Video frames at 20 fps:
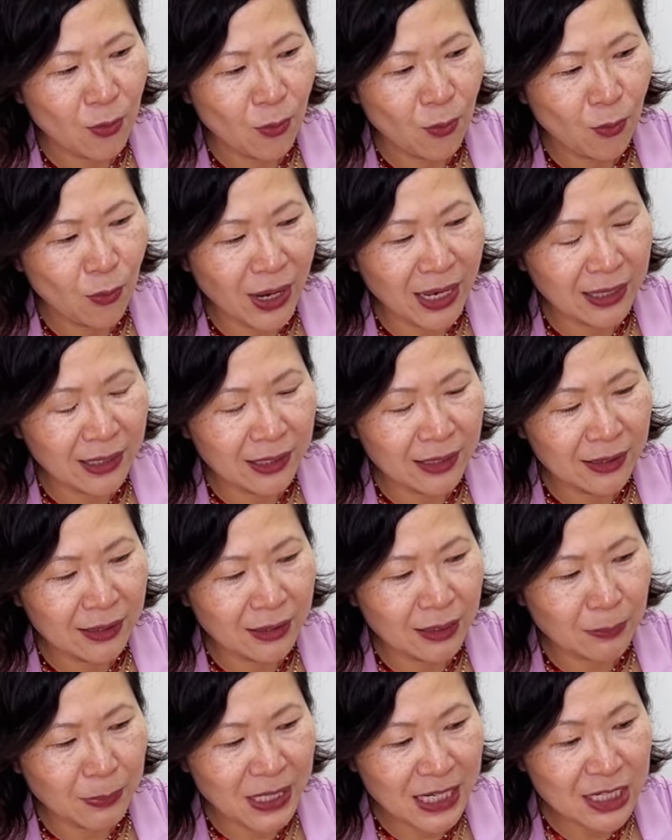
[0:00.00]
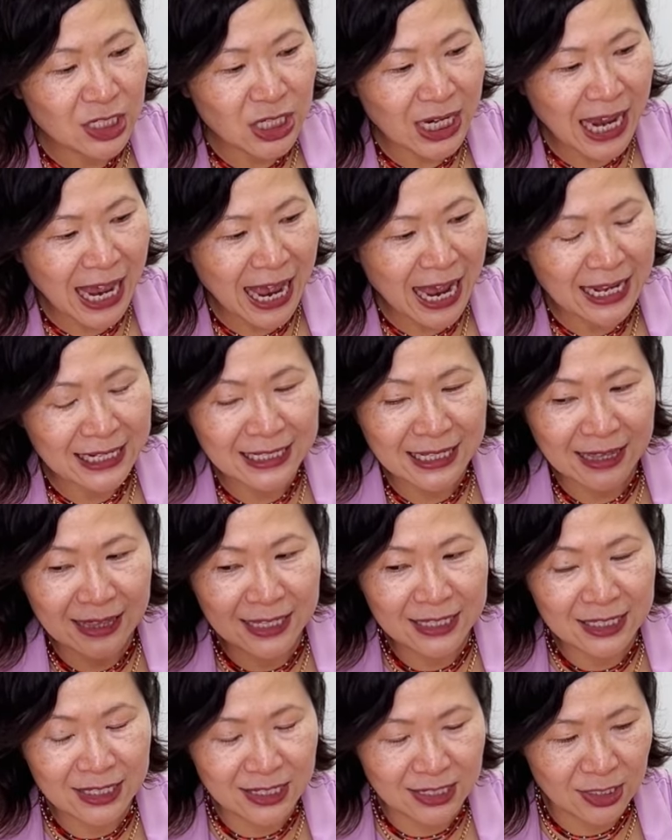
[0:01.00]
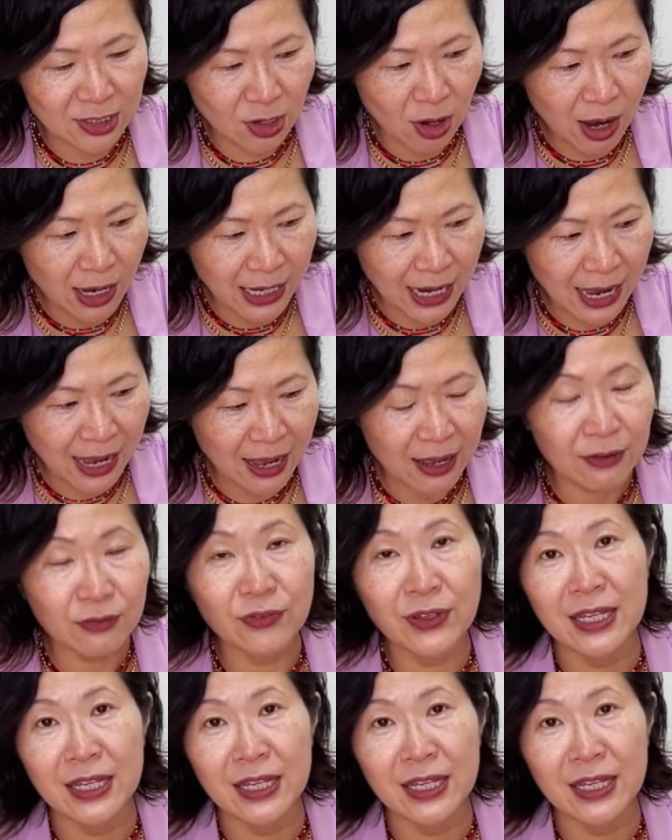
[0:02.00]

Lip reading: What the PJ has that this does not have